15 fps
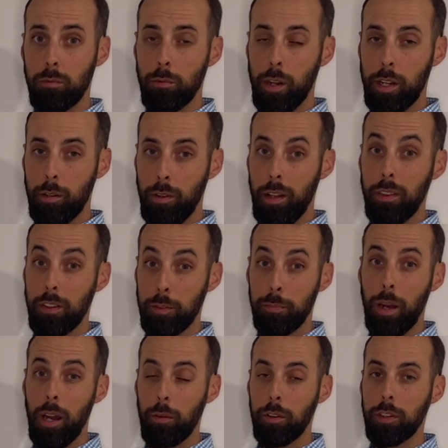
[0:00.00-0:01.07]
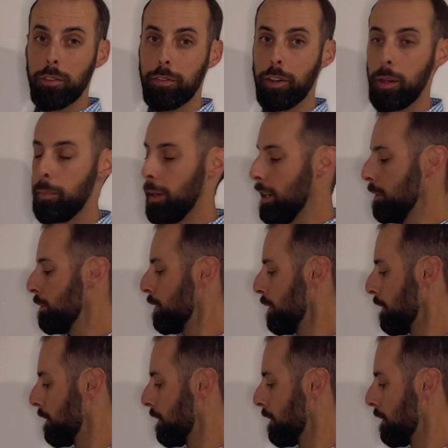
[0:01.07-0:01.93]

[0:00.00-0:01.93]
right around the spot where it's very painful,